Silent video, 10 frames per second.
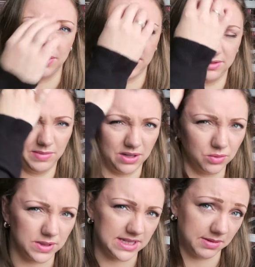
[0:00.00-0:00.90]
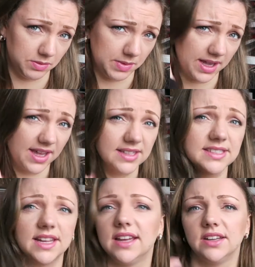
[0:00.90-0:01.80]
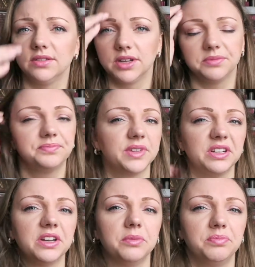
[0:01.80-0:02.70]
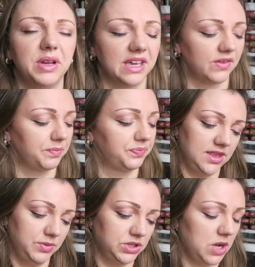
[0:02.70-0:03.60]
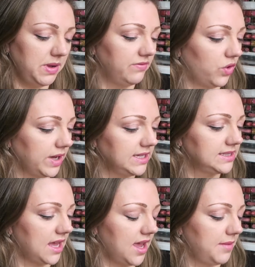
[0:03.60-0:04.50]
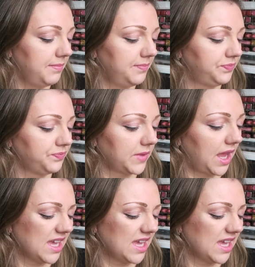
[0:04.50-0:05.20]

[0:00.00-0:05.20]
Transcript: with it. Oh my god, what's happening with my hair today? I don't know. I don't know. We give him. There was no invoice. Um,